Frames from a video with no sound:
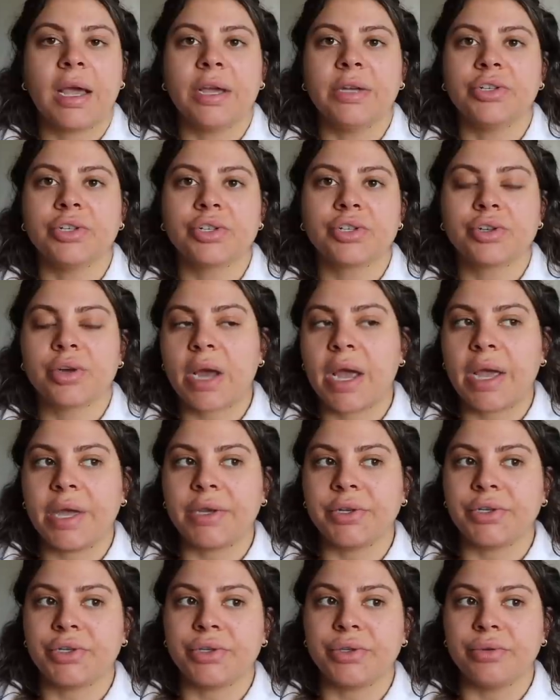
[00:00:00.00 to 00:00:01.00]
I just
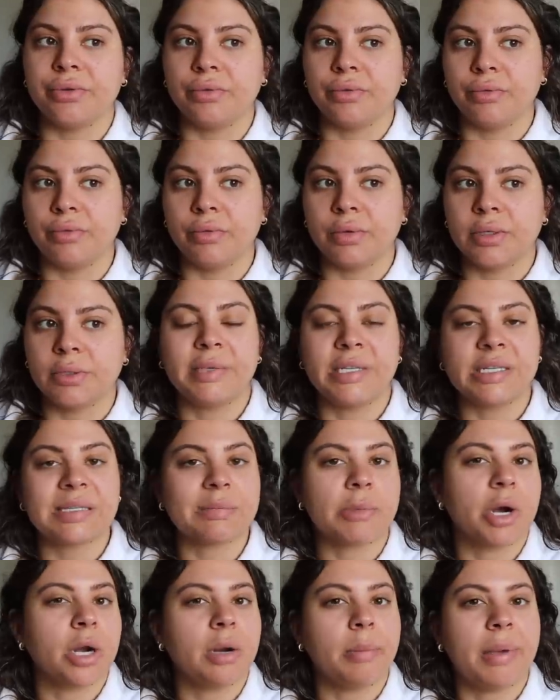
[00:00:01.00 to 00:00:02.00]
try to be
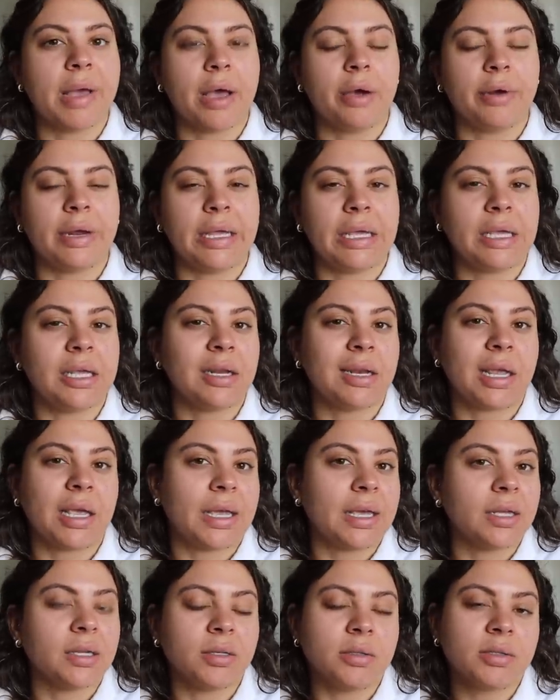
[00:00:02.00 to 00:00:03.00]
smart about it
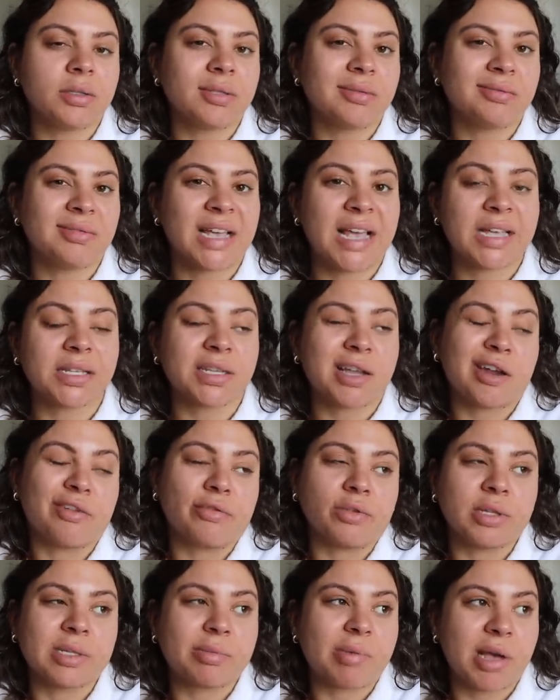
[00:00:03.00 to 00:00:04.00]
and as
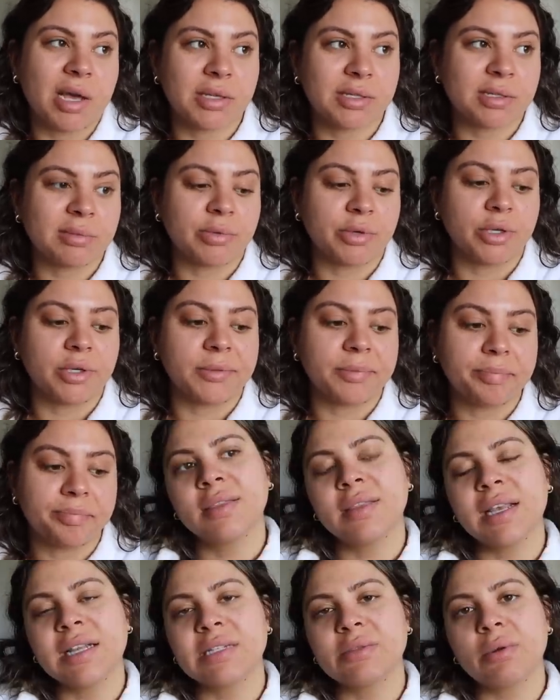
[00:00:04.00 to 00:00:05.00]
careful as possible.
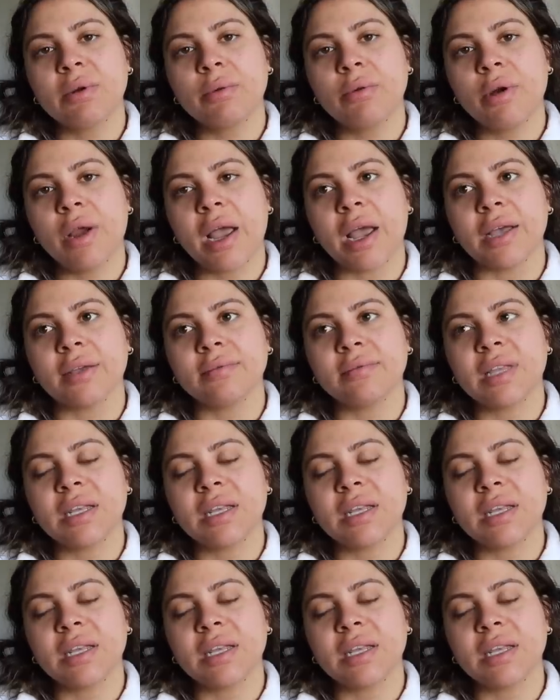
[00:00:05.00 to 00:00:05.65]
That's where we're at.